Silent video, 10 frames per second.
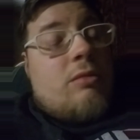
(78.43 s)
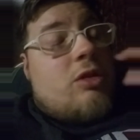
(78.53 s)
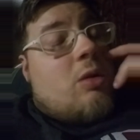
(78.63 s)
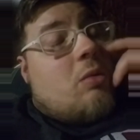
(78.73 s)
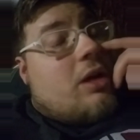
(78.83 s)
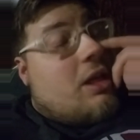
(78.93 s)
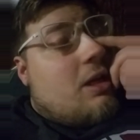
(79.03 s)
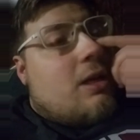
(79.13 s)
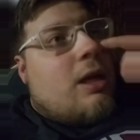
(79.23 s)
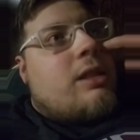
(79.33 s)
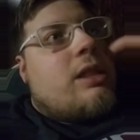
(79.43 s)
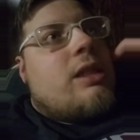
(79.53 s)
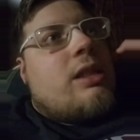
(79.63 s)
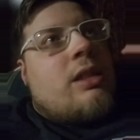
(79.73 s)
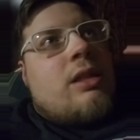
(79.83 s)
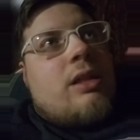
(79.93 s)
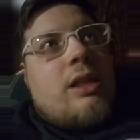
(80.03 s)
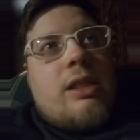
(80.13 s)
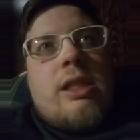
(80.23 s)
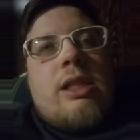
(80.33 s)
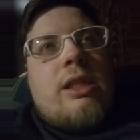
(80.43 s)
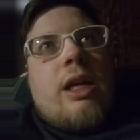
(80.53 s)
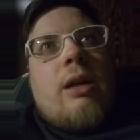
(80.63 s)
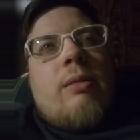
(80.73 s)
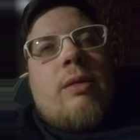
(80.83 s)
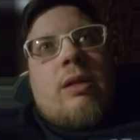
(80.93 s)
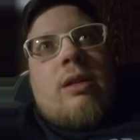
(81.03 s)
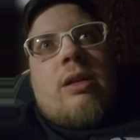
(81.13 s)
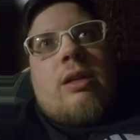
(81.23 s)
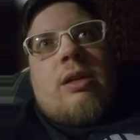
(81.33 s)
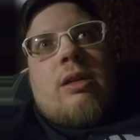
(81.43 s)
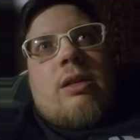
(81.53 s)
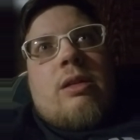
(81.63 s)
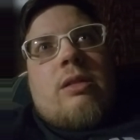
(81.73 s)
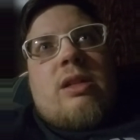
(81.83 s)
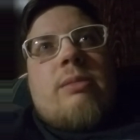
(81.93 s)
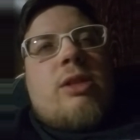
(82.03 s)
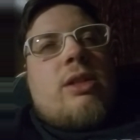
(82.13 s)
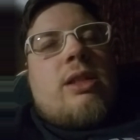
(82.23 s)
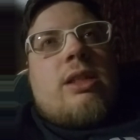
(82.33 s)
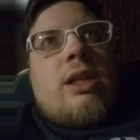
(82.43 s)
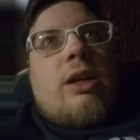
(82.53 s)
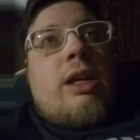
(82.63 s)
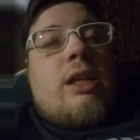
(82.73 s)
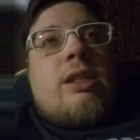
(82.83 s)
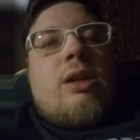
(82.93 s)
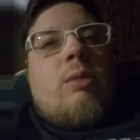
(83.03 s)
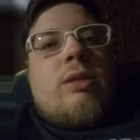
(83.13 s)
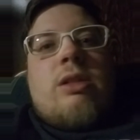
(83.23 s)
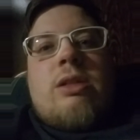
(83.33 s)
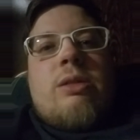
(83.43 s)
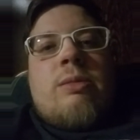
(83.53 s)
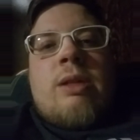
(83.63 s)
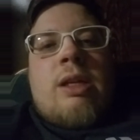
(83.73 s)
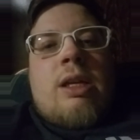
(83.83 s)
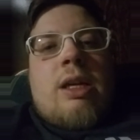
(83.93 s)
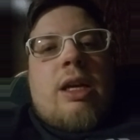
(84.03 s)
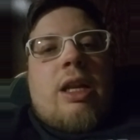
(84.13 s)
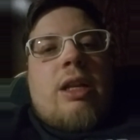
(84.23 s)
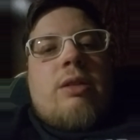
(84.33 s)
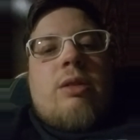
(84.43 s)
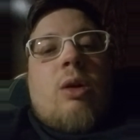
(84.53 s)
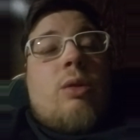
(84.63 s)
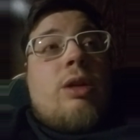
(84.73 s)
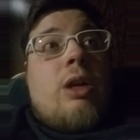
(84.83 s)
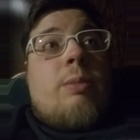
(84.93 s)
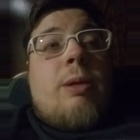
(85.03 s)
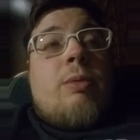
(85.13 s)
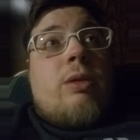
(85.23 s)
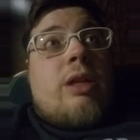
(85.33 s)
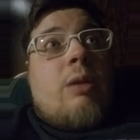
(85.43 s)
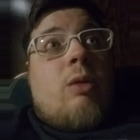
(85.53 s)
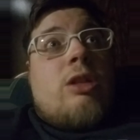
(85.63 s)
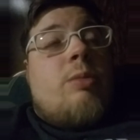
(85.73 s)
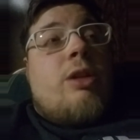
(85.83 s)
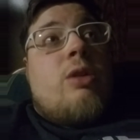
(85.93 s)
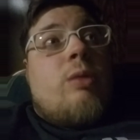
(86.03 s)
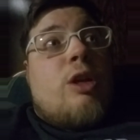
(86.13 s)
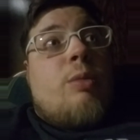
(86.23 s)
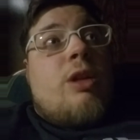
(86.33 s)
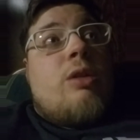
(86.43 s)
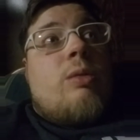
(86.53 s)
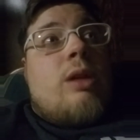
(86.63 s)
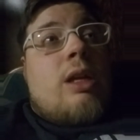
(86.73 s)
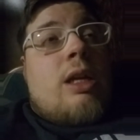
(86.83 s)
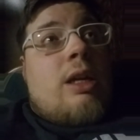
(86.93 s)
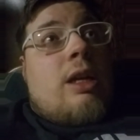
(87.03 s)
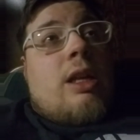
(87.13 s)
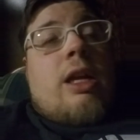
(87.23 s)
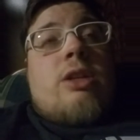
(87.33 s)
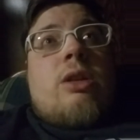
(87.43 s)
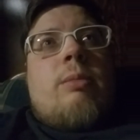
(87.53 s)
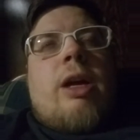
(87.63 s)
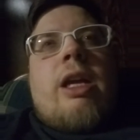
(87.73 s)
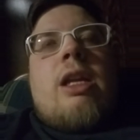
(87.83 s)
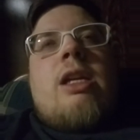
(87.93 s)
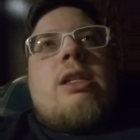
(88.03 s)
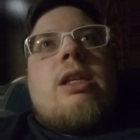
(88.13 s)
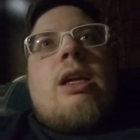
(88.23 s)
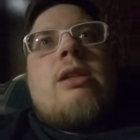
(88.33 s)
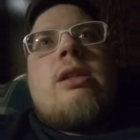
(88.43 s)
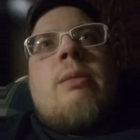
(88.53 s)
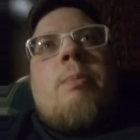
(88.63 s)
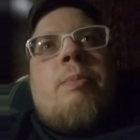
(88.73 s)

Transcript: So what he does is he sits there. Jim just sits there. He doesn't know what to do, and all the other people is like, "What should we do? What should we do?" And he gets on the mic and he says.